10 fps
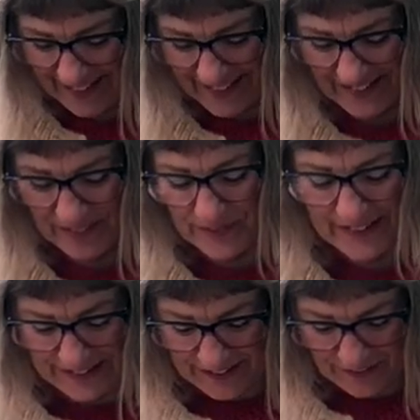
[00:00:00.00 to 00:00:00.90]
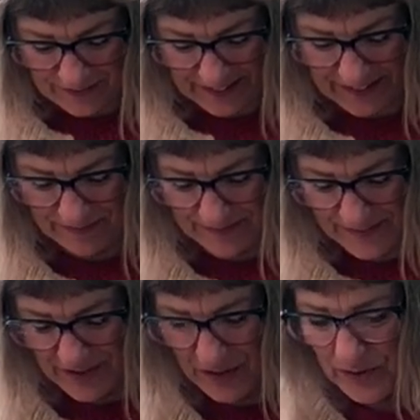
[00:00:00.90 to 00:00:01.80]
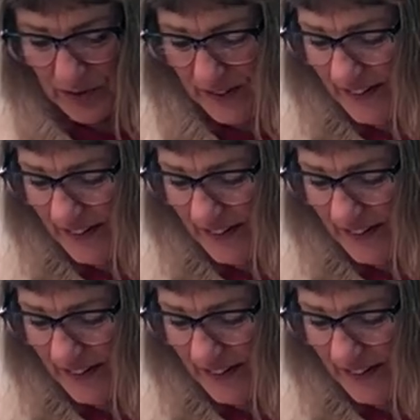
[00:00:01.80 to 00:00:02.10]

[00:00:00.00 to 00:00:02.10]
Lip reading: Really lovely. So